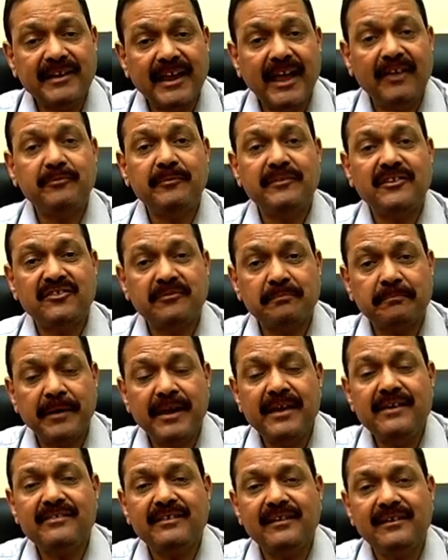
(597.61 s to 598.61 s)
has been
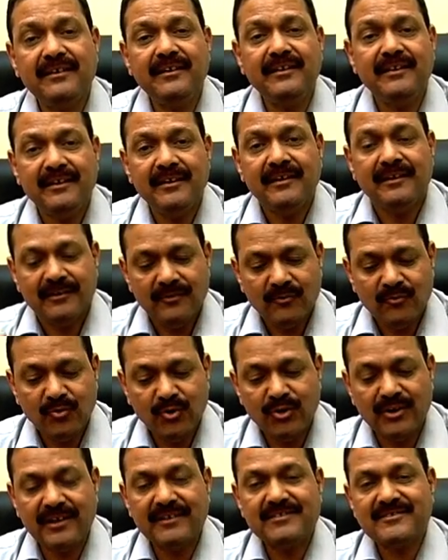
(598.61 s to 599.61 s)
especially
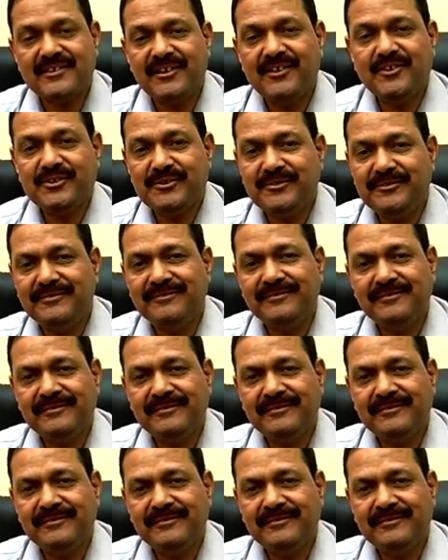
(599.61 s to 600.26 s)
focused into?